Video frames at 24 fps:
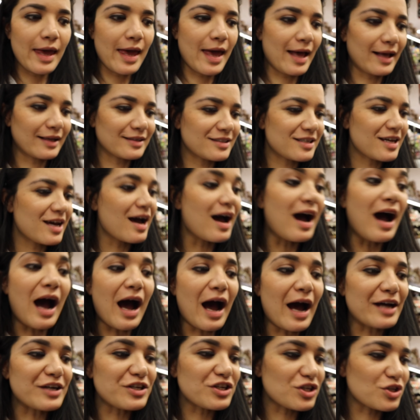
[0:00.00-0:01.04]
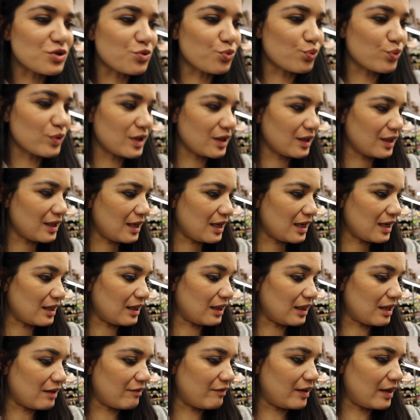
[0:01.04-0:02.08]
and I just really
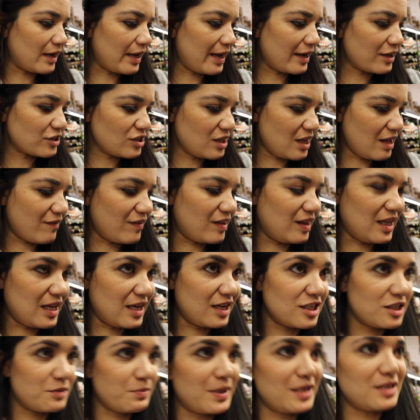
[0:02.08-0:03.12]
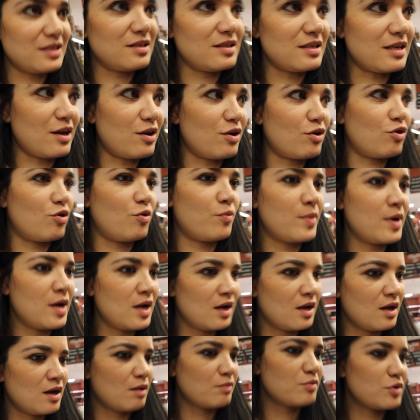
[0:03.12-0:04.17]
love it. I actually have a lot of spices at home.
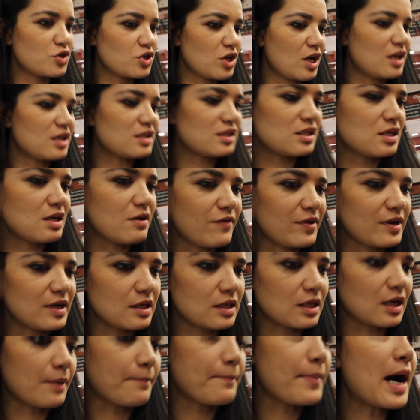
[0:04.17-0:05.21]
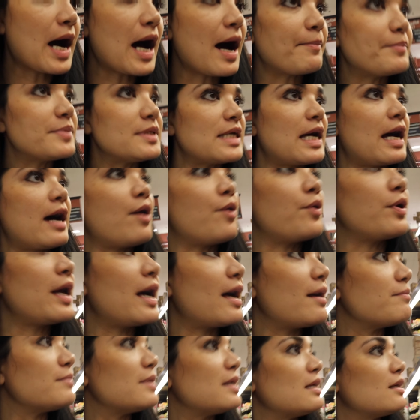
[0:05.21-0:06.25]
I'm just trying to see if anything pops out
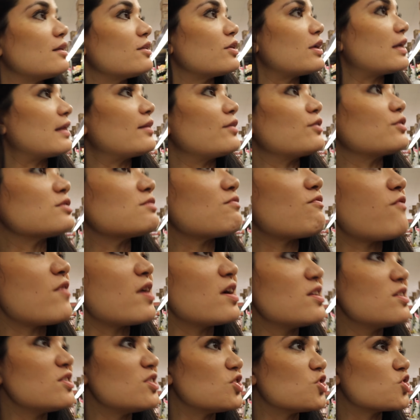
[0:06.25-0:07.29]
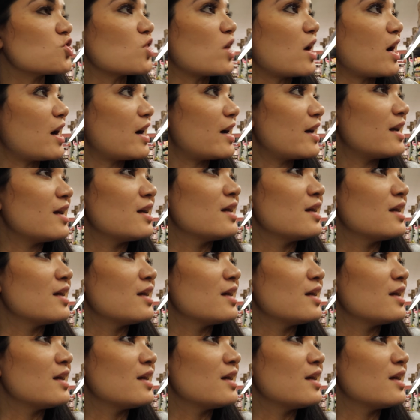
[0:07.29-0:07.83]
at me that looks fun to try.